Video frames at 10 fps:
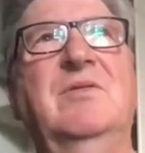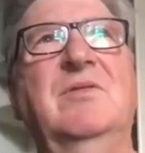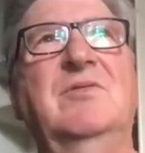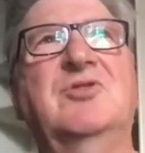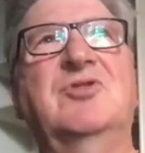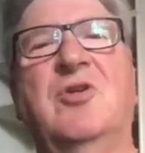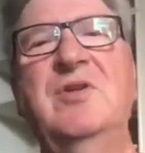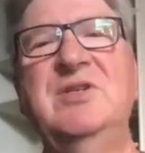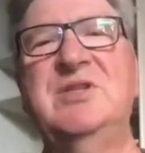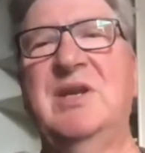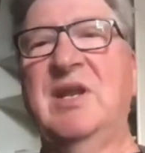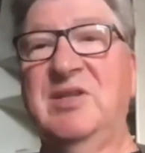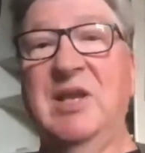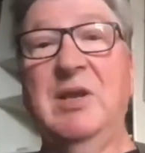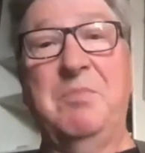stories, and I
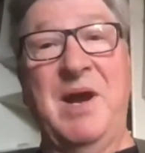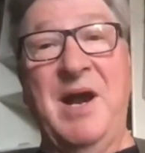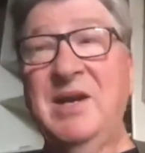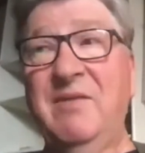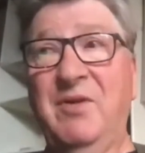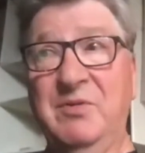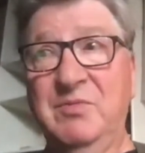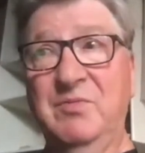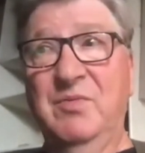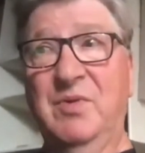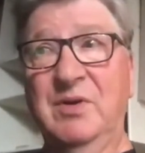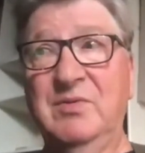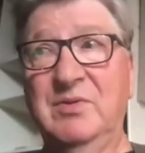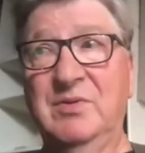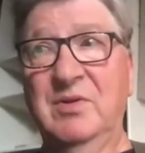think part of what
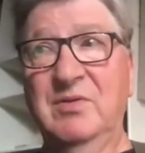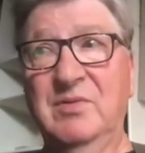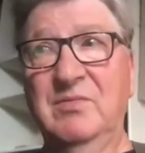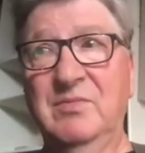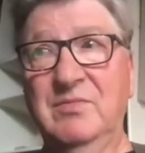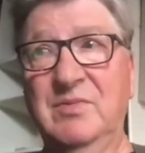the